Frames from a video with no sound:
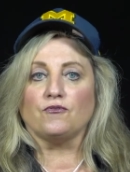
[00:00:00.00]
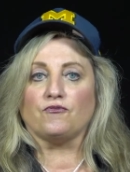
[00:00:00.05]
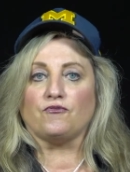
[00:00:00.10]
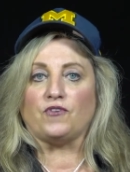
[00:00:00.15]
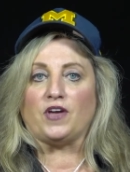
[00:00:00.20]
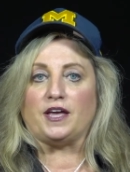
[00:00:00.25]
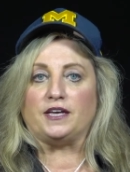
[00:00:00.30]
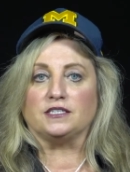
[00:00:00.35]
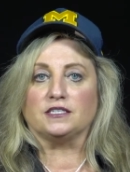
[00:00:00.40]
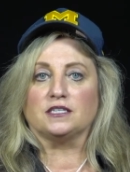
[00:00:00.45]

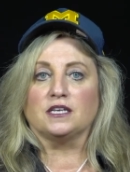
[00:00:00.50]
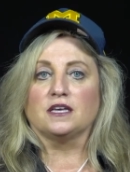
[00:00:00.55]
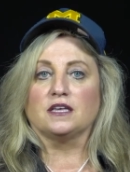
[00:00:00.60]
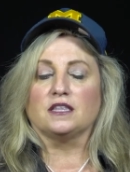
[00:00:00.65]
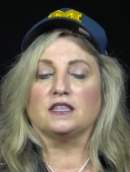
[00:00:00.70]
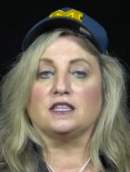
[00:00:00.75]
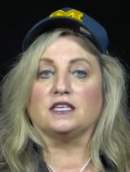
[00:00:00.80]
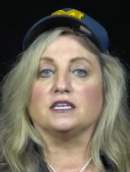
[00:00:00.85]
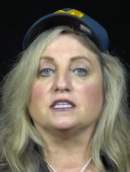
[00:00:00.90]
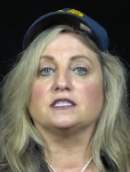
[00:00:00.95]
face
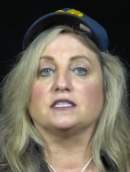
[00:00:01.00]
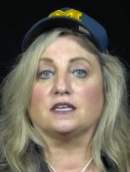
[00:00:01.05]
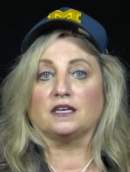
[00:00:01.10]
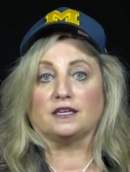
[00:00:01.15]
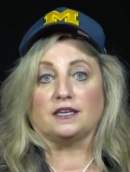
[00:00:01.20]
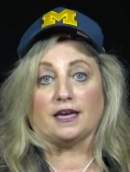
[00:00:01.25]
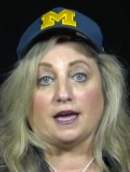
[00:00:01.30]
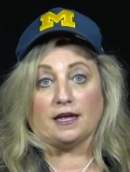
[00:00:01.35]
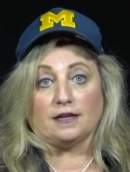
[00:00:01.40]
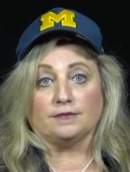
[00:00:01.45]
this
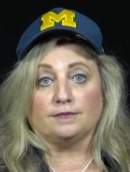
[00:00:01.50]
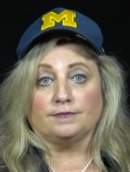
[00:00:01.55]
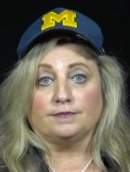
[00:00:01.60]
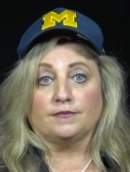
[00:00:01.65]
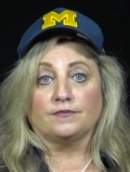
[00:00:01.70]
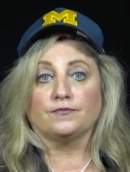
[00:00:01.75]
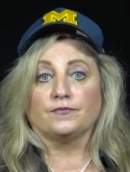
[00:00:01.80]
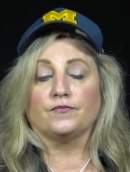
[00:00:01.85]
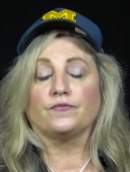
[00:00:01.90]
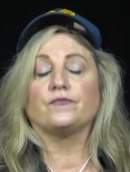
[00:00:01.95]
again.
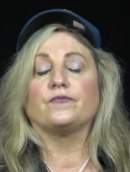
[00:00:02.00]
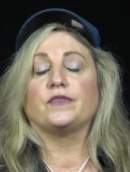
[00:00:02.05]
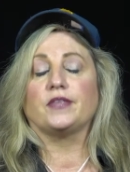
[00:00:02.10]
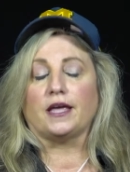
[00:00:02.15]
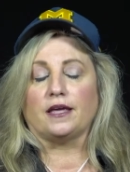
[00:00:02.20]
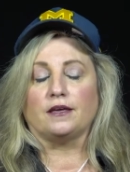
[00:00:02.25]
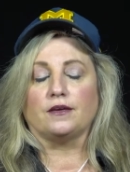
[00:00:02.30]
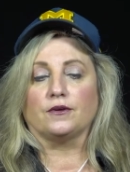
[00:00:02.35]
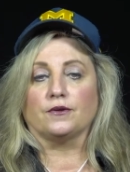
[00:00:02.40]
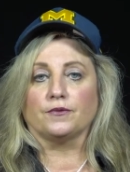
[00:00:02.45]

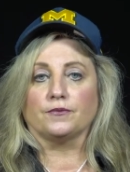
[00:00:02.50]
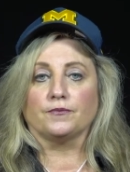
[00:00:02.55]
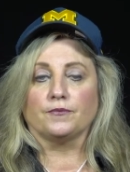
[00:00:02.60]
Thank you.